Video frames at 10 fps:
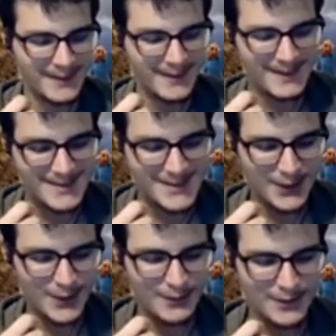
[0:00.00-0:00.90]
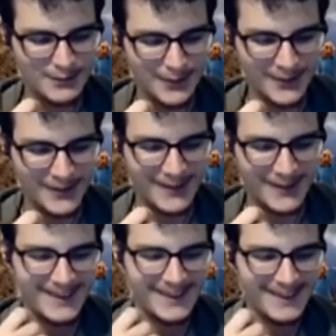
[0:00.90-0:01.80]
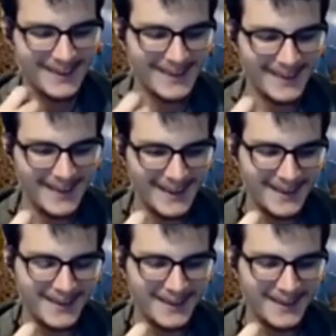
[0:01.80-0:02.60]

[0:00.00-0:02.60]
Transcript: so much more. and